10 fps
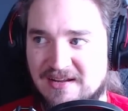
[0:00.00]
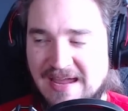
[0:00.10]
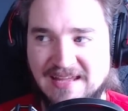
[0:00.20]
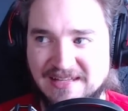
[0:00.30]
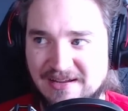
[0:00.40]

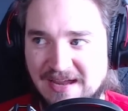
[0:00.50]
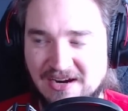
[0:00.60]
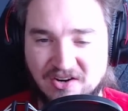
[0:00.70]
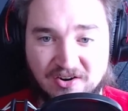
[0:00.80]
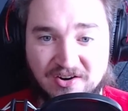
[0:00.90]

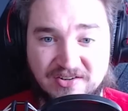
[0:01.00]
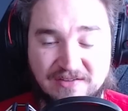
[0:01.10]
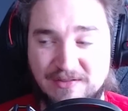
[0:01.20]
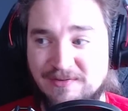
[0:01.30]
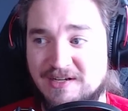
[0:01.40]
At guard,
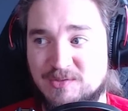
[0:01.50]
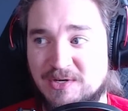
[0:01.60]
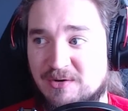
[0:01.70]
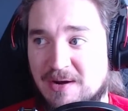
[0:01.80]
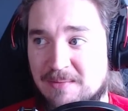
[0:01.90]
if the Falcons
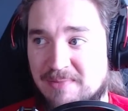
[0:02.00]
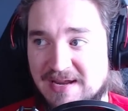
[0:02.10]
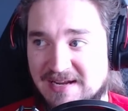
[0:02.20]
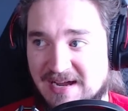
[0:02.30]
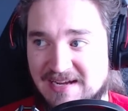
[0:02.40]
want to go out and
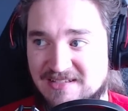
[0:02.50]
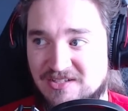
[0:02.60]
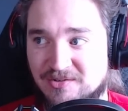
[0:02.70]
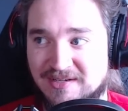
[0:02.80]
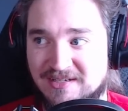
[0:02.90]
pay guys,
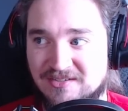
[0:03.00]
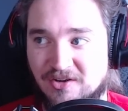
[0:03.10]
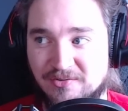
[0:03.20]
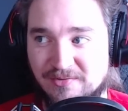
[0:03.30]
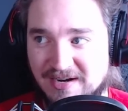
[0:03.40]

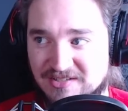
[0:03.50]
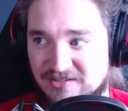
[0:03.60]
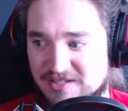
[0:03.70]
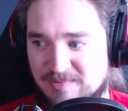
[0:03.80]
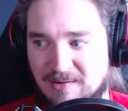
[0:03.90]
Dalton
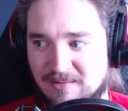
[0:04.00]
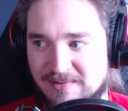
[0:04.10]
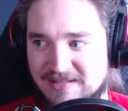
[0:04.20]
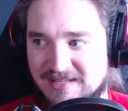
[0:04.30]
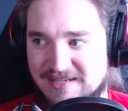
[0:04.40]
Reisner is
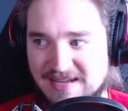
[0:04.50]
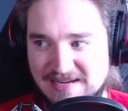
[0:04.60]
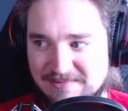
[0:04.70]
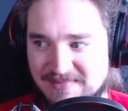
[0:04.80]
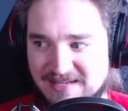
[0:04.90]
probably the
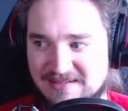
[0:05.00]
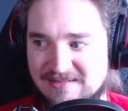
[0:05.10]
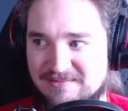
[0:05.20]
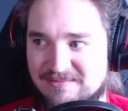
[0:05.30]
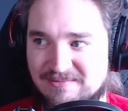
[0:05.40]
name that
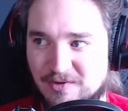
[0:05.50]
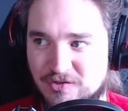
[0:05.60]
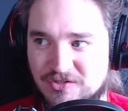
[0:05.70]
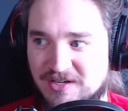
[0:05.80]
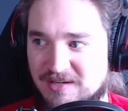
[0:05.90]

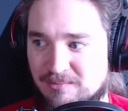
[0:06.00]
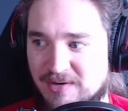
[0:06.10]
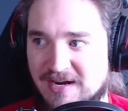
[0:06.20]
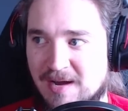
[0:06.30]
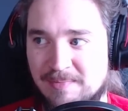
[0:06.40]
most are going to
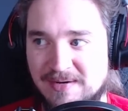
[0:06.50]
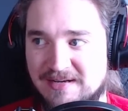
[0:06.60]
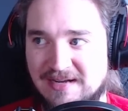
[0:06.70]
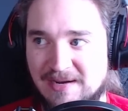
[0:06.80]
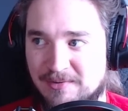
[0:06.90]
bring up,
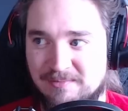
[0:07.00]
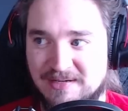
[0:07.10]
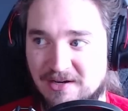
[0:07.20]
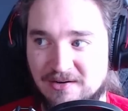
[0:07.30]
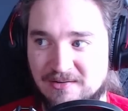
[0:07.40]
and I would
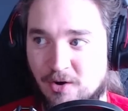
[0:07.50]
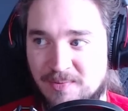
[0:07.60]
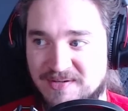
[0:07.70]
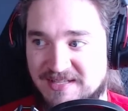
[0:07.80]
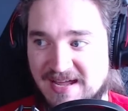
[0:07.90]
be
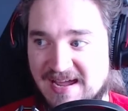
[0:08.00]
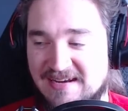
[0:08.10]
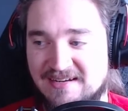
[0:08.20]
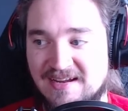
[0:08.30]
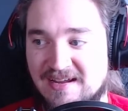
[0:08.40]
open to
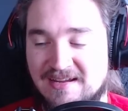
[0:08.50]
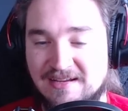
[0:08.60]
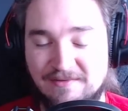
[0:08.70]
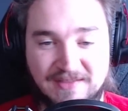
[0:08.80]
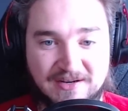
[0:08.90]
that
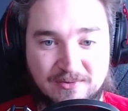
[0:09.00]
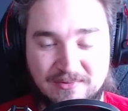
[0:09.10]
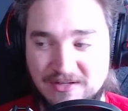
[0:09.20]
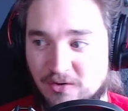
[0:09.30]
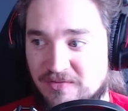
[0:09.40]
if they
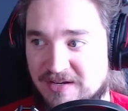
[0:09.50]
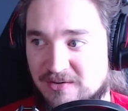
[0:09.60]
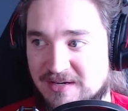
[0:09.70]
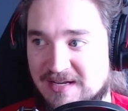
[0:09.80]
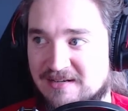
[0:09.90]

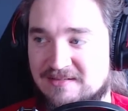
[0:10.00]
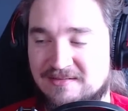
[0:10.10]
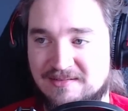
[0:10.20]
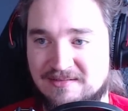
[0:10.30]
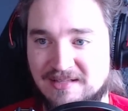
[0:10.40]
don't get
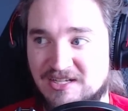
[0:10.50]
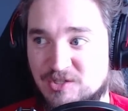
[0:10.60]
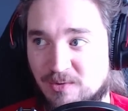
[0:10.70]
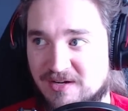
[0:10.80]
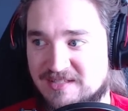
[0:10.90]

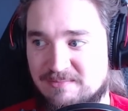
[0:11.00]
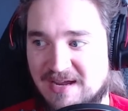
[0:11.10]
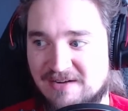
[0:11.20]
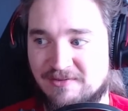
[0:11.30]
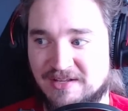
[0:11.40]
Elijah Wilkinson
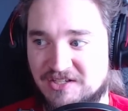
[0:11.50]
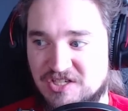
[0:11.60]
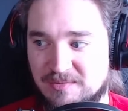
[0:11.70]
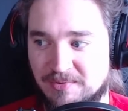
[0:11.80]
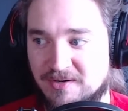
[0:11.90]
back for
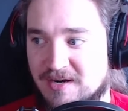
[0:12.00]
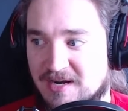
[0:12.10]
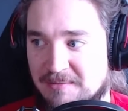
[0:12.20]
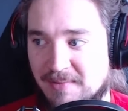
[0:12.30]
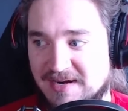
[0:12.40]
cheaper
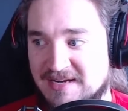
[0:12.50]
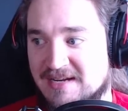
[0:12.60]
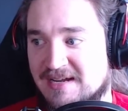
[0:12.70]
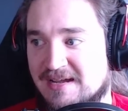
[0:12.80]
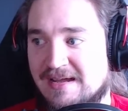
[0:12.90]

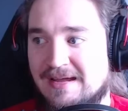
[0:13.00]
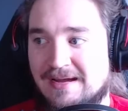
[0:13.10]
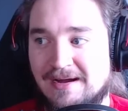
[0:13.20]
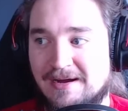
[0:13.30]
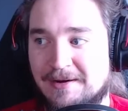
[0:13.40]
money.
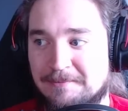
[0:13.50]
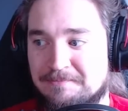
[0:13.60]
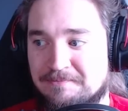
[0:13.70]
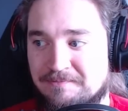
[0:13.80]
So